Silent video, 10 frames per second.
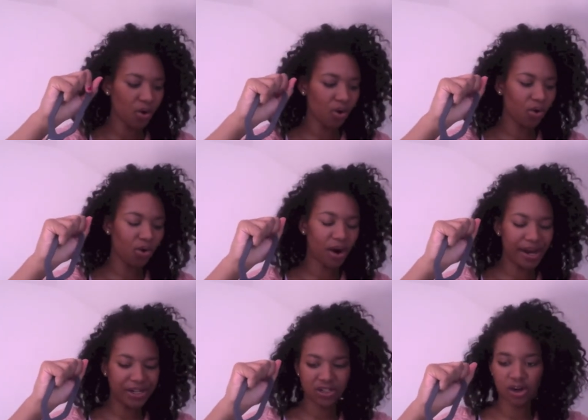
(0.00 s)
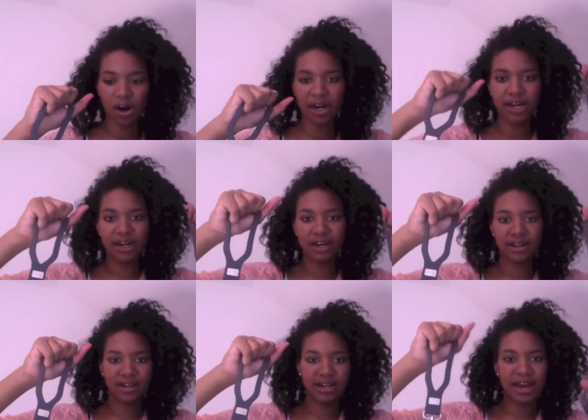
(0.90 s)
or I just can't
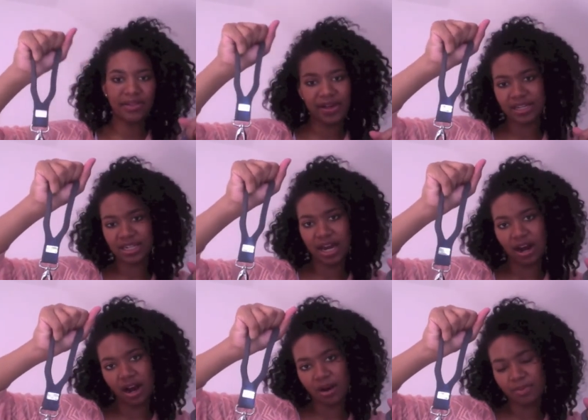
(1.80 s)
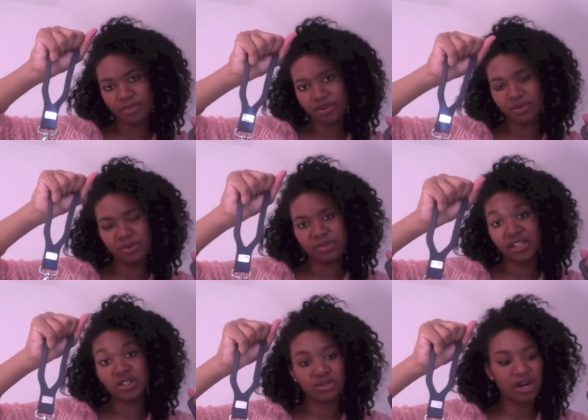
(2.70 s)
get that side up with
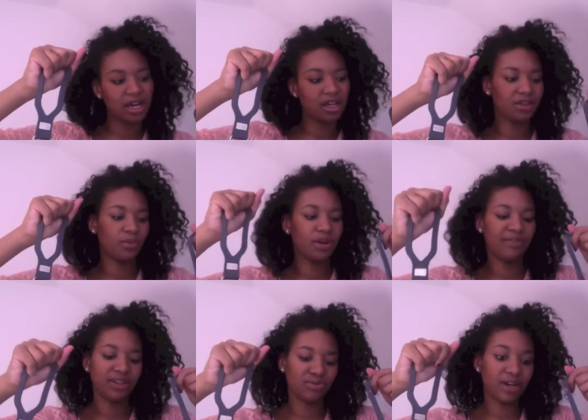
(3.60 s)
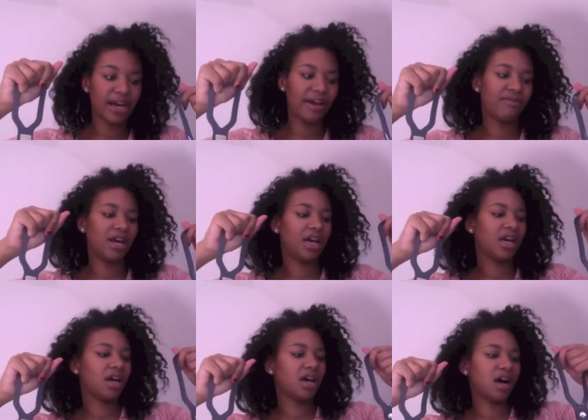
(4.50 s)
my strength if it's really heavy
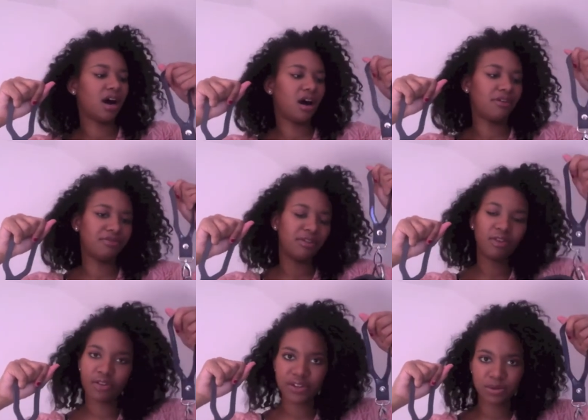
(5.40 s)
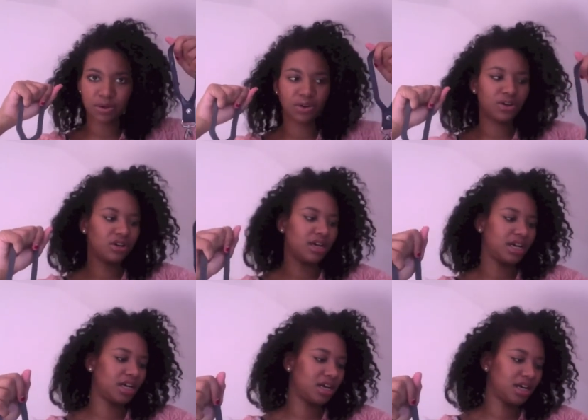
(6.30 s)
after I've got this one on,
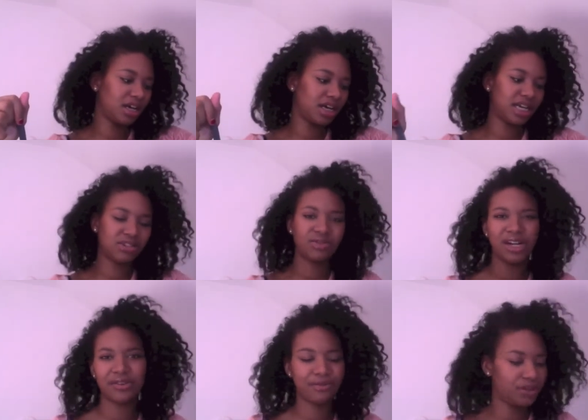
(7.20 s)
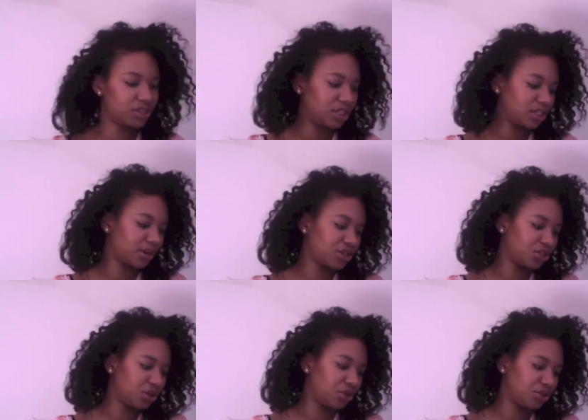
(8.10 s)
and it's really confusing. So I
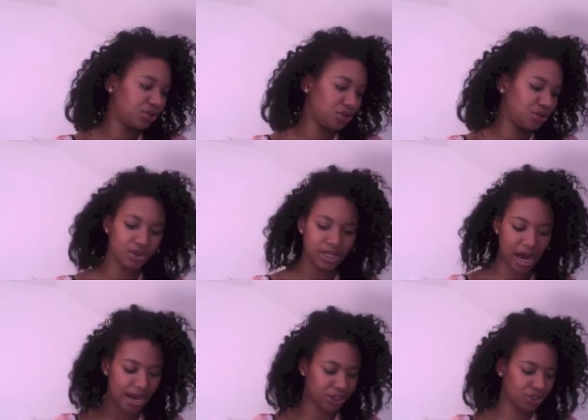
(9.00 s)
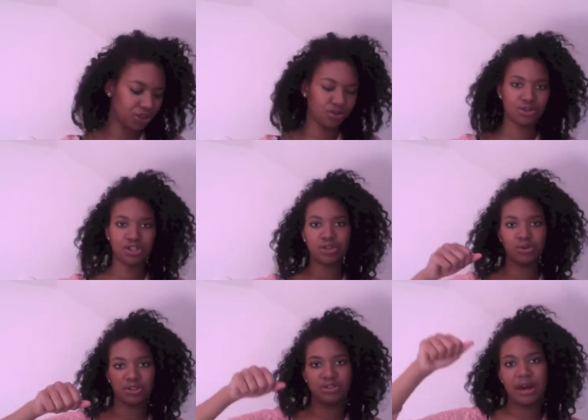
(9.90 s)
just don't use that. I just use the
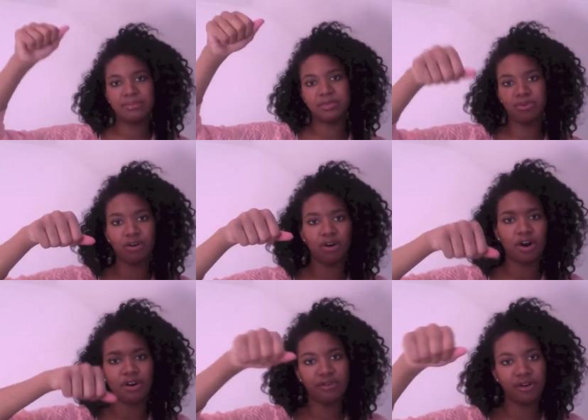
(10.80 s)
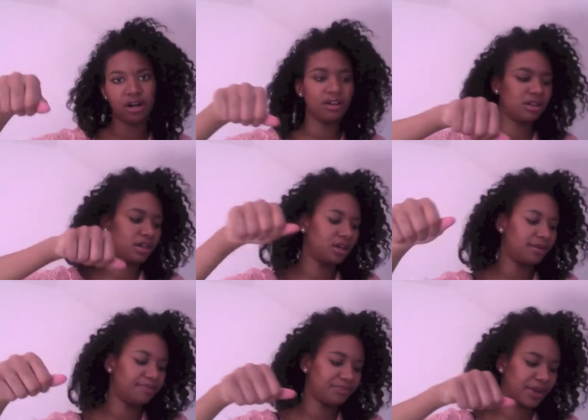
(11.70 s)
shoulder strap to put over
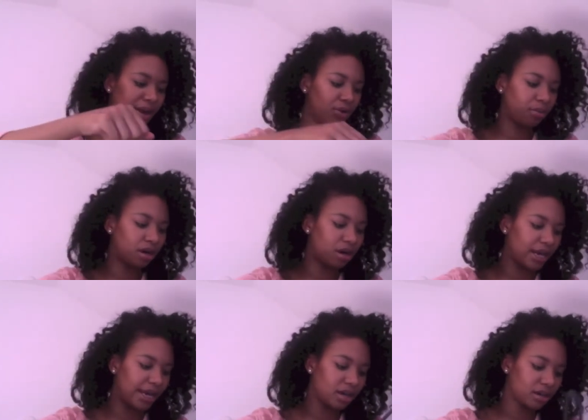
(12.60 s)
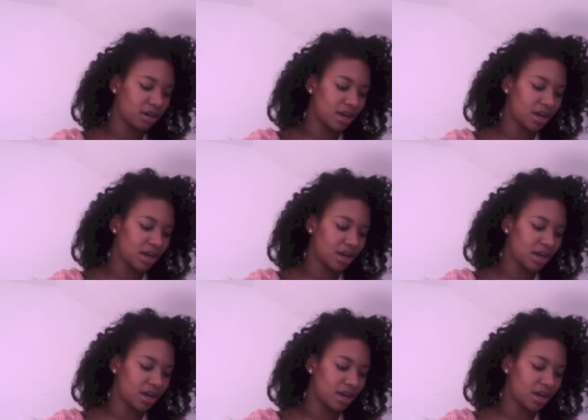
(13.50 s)
the handlebar like